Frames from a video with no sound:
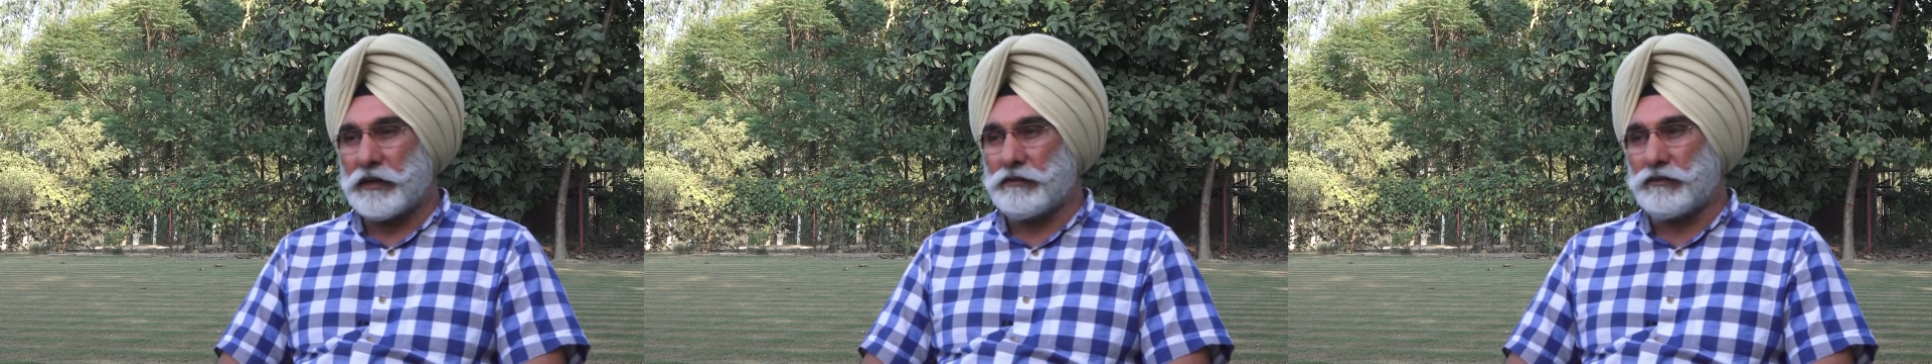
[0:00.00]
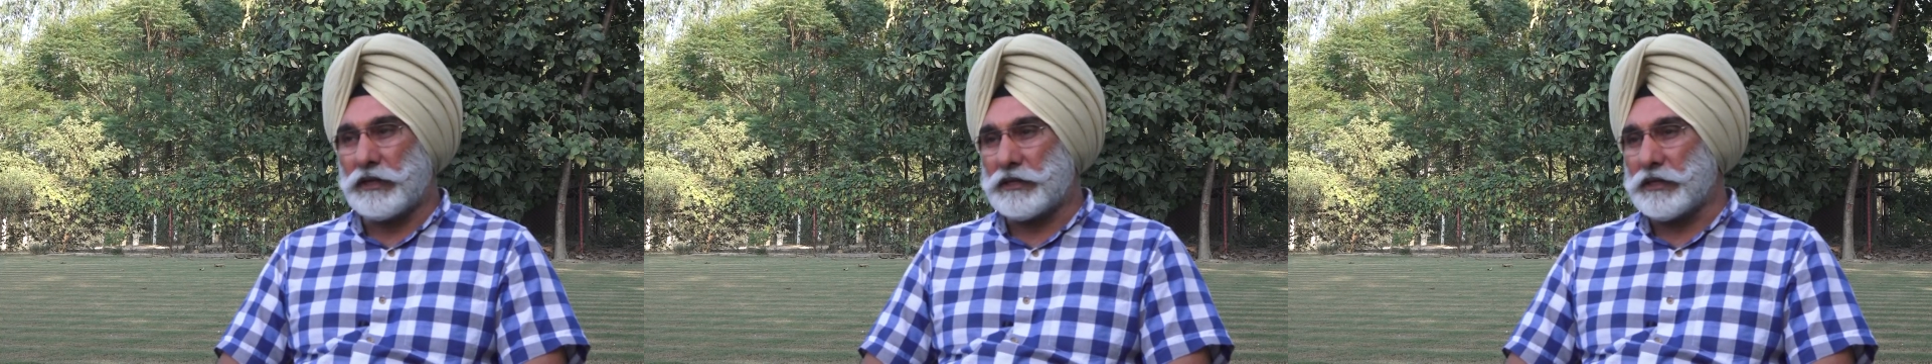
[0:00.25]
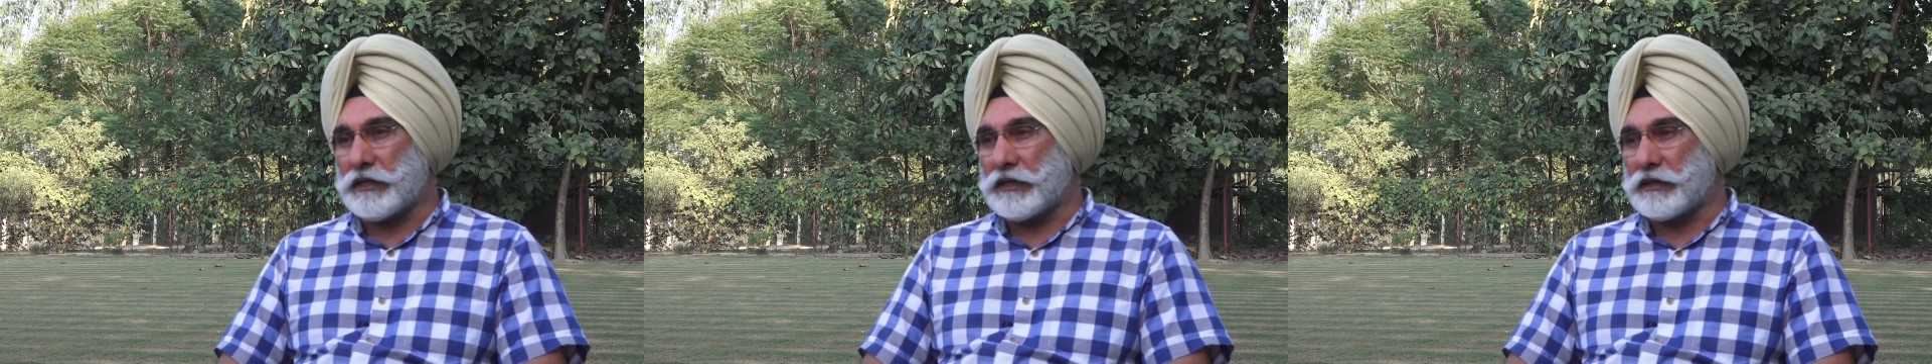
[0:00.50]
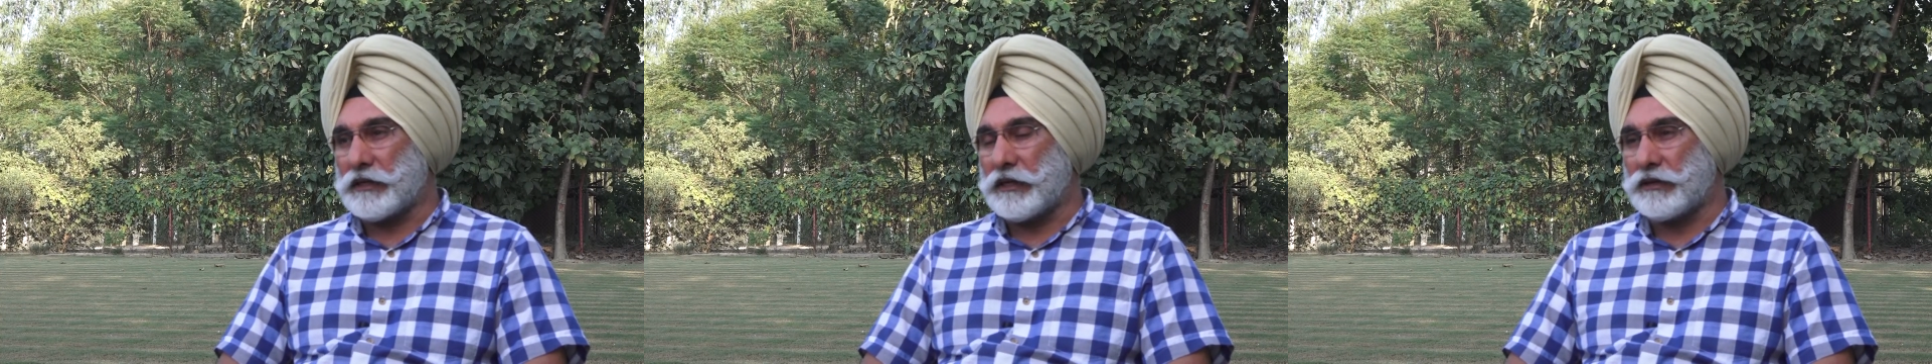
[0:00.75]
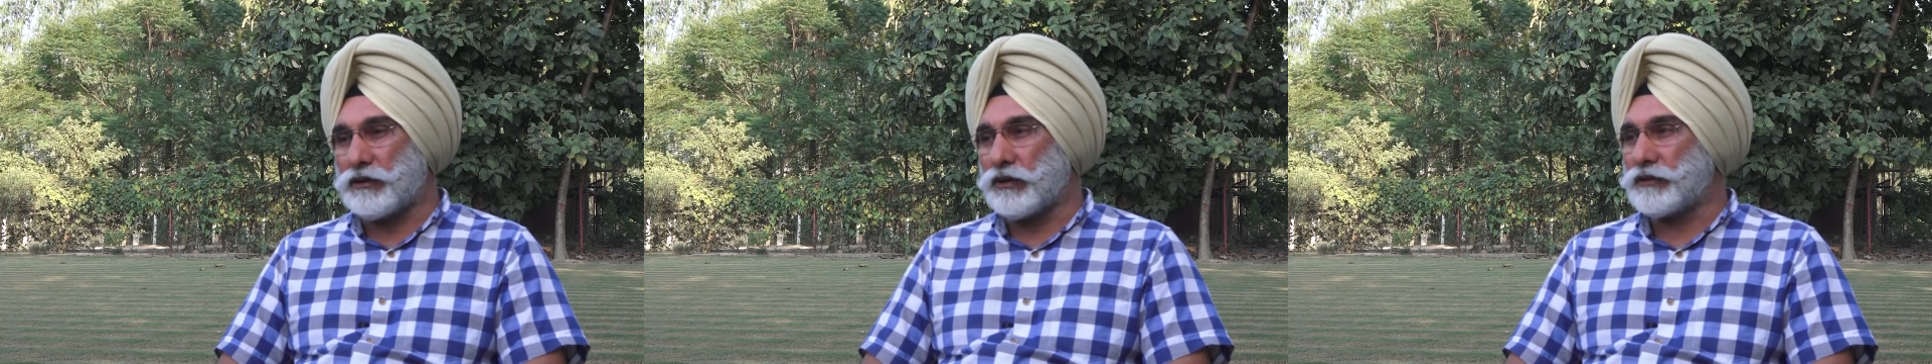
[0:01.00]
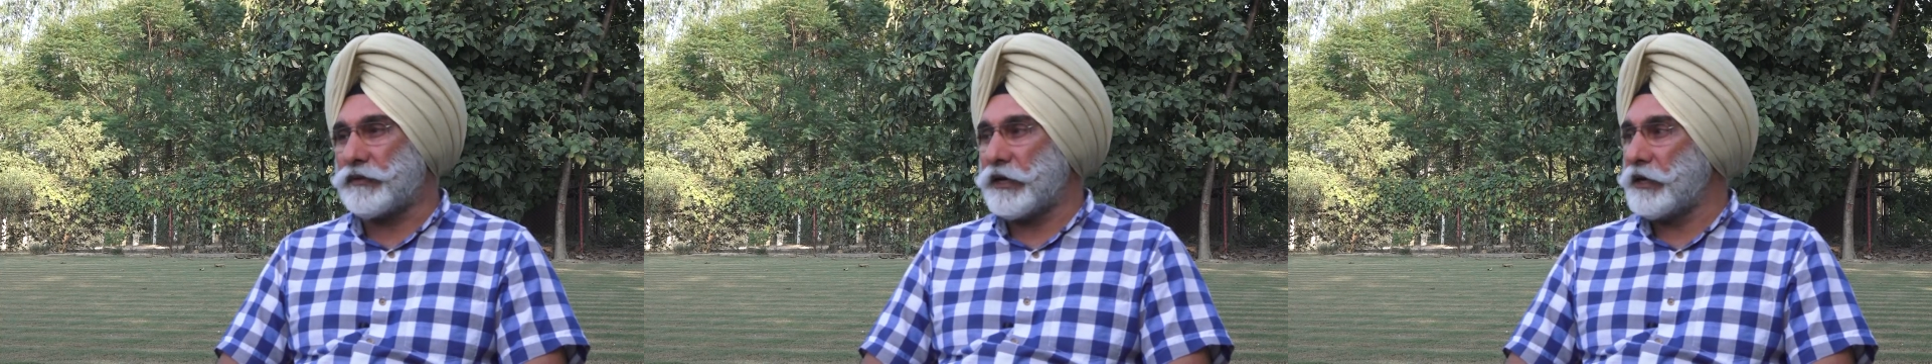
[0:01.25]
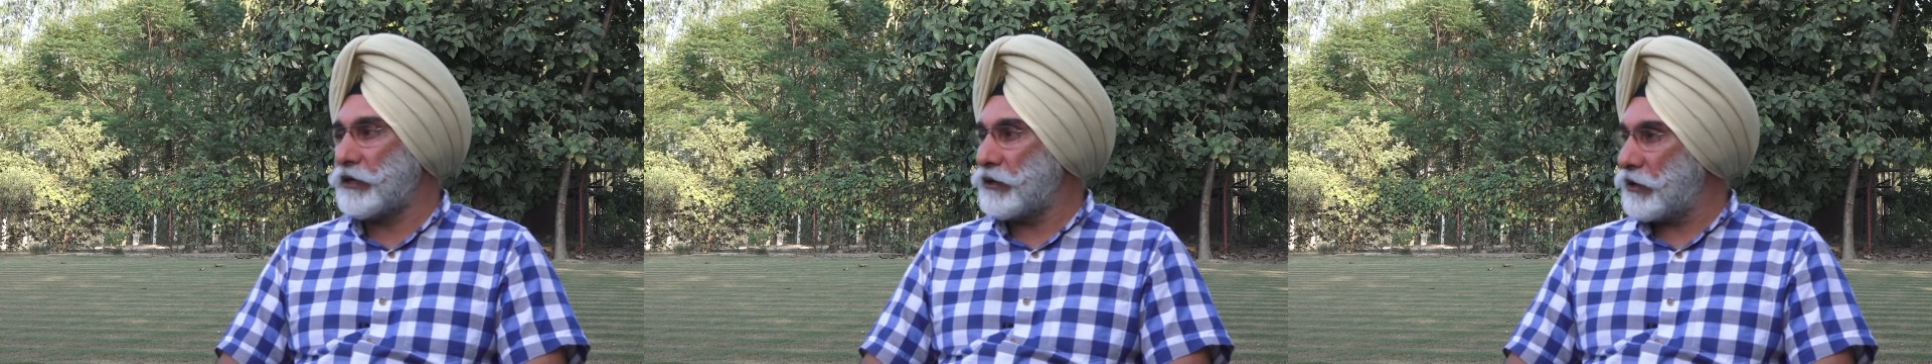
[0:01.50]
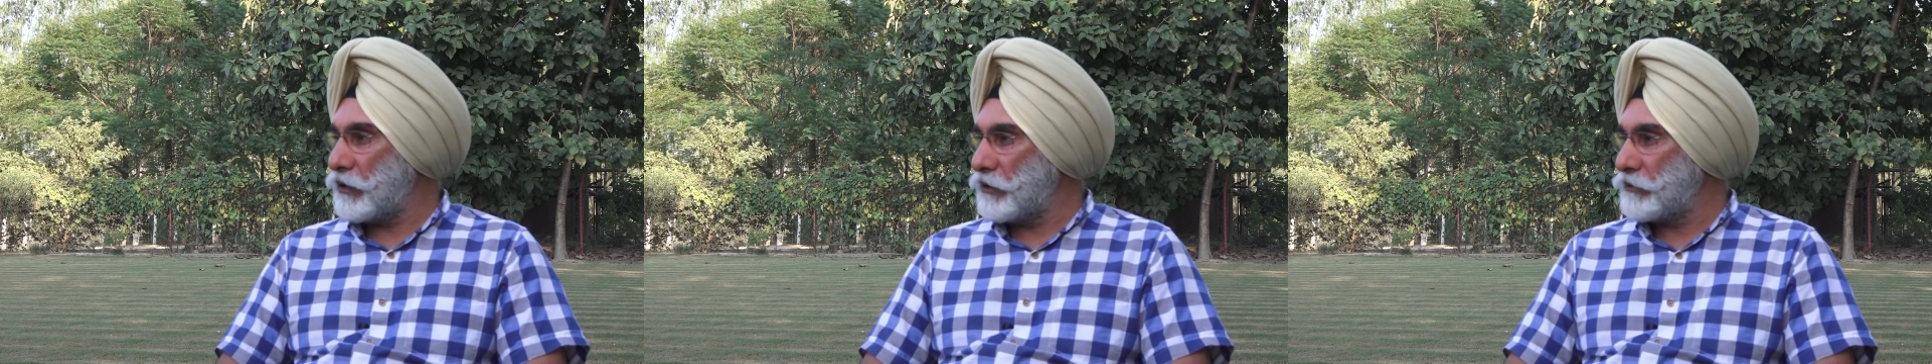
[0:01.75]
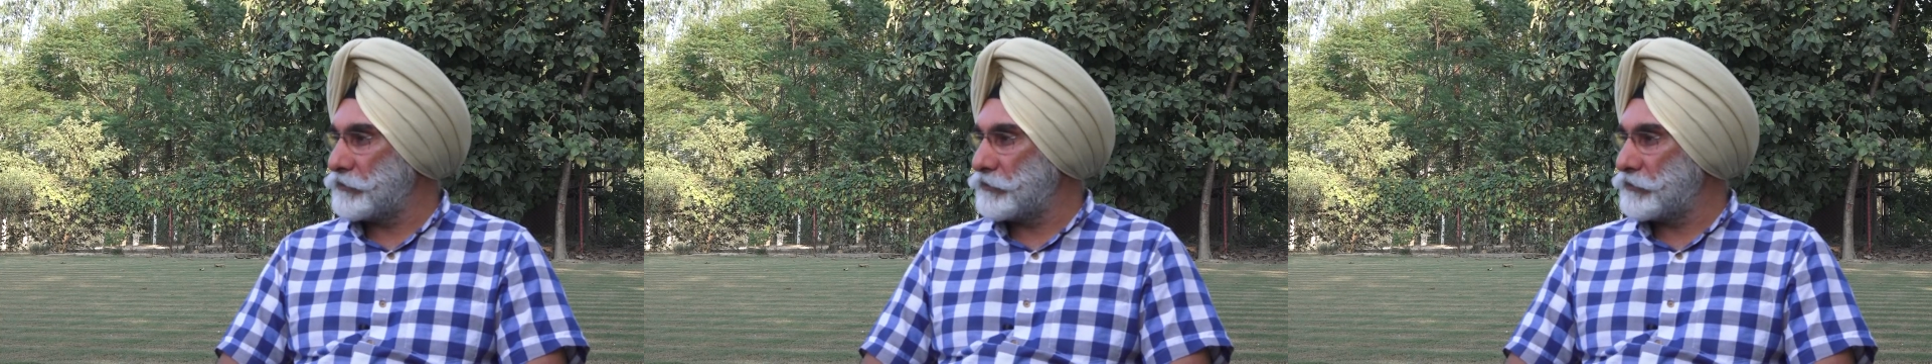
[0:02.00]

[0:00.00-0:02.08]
which is, it grows very tall,